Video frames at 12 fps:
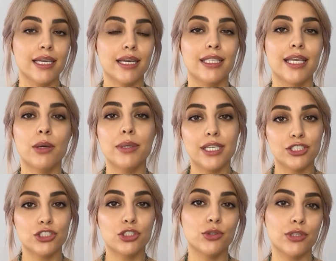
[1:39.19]
now we need to
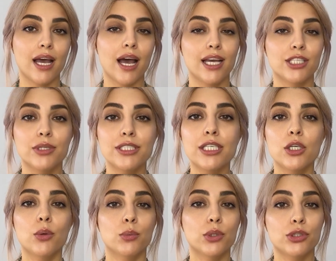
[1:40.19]
use a hydrating or
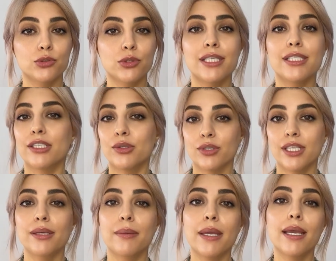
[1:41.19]
moisturizing
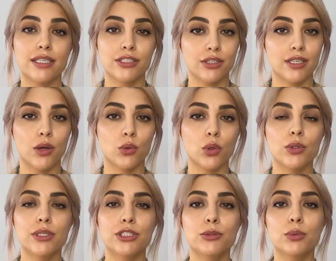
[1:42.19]
cream so that all
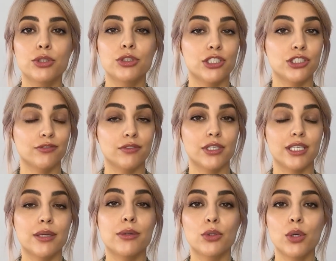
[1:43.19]
this moisture is fully
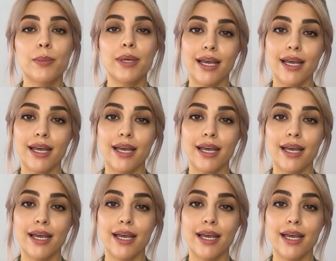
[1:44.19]
absorbed by